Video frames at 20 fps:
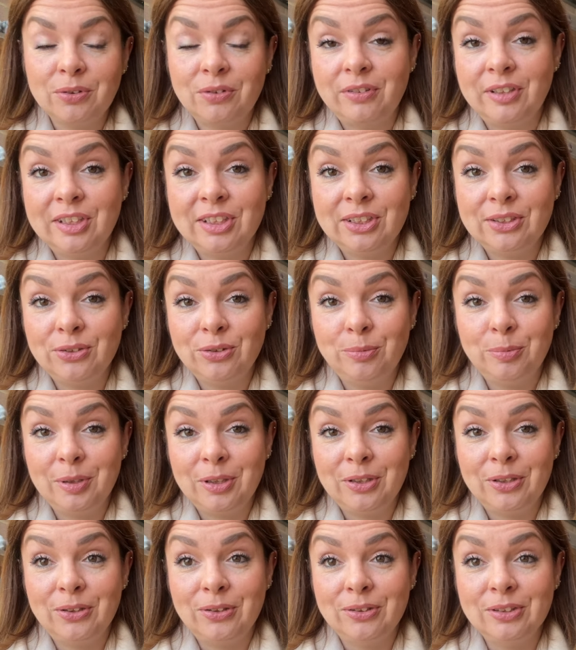crystal
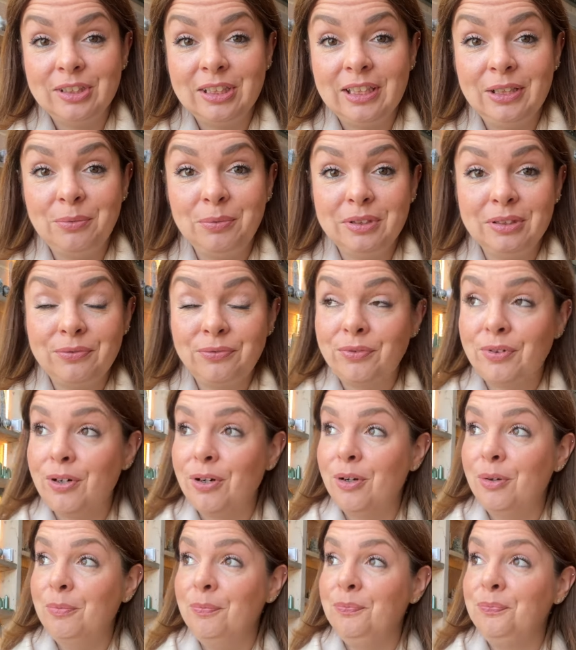because it was
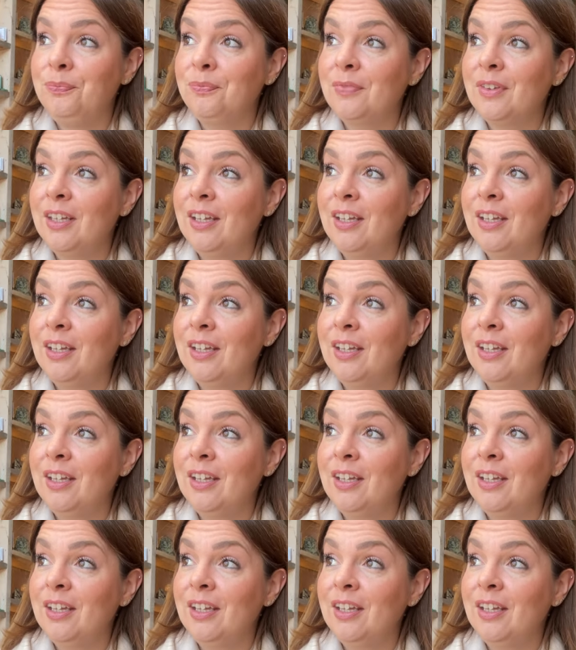from